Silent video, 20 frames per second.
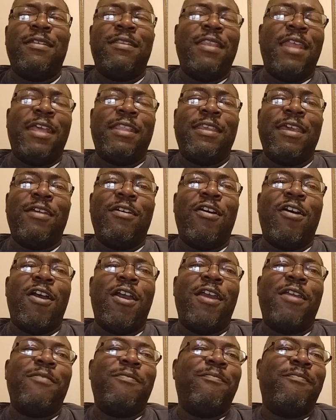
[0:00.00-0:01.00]
not that
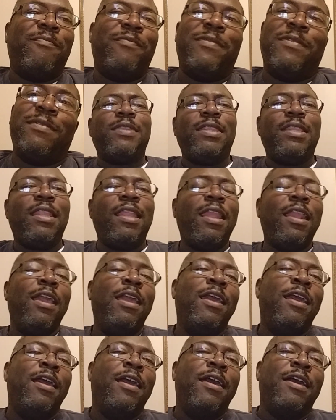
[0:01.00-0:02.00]
hard.
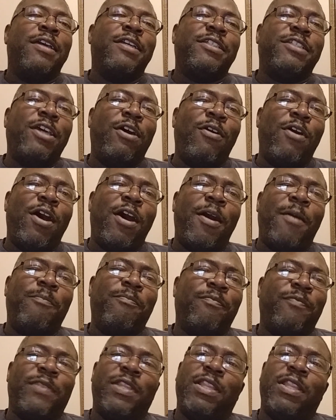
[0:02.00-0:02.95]
So